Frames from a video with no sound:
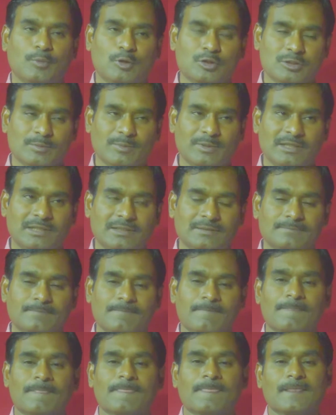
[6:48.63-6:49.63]
possible,
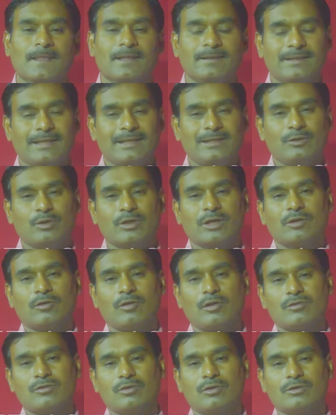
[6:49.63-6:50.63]
then you can
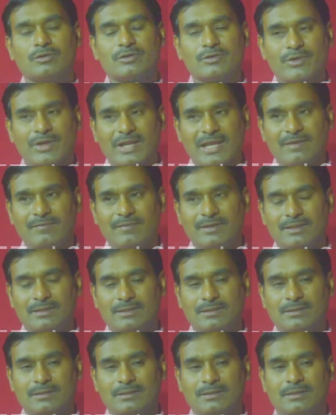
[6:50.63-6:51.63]
also try with
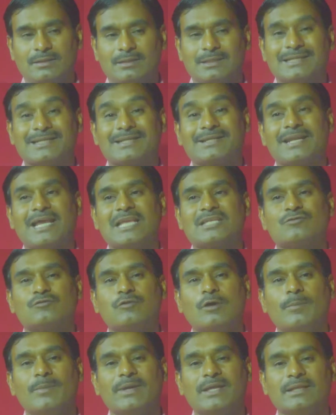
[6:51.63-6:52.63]

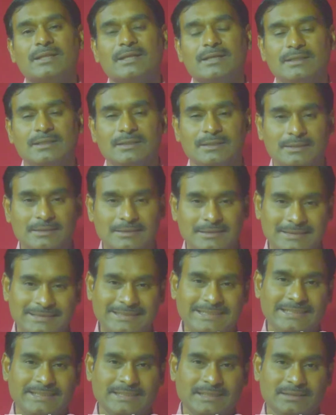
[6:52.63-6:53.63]
transforming the
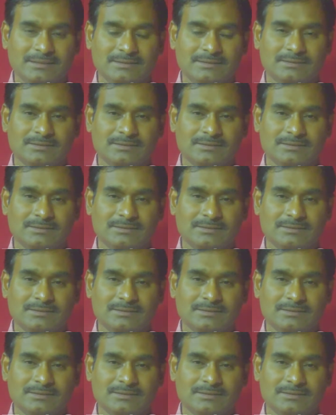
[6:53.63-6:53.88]
data.